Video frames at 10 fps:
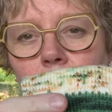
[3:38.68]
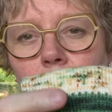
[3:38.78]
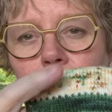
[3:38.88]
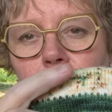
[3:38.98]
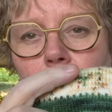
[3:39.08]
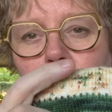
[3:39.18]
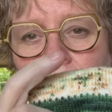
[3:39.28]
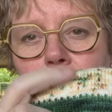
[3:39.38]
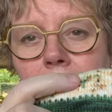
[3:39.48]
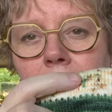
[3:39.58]
from the
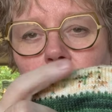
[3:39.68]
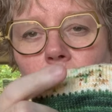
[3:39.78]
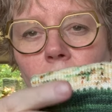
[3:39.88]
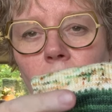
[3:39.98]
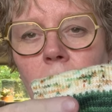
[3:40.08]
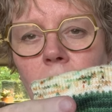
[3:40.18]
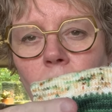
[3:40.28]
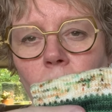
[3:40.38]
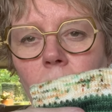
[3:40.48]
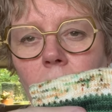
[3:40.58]
main color
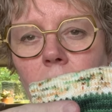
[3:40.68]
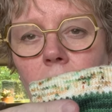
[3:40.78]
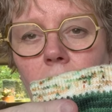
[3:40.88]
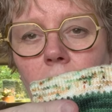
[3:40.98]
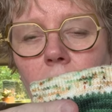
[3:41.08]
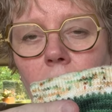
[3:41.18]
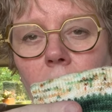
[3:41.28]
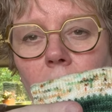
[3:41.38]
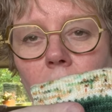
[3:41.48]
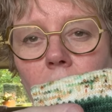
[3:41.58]
to the
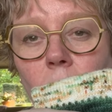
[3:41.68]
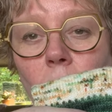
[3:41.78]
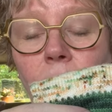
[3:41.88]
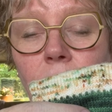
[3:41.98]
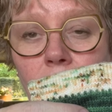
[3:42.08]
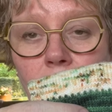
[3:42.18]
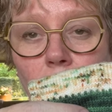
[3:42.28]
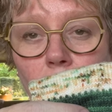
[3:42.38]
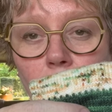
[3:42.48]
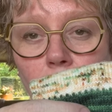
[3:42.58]
contrast
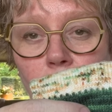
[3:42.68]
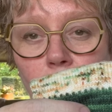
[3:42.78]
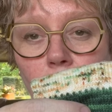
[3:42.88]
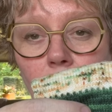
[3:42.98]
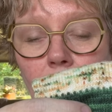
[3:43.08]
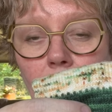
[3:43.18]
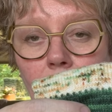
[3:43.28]
color for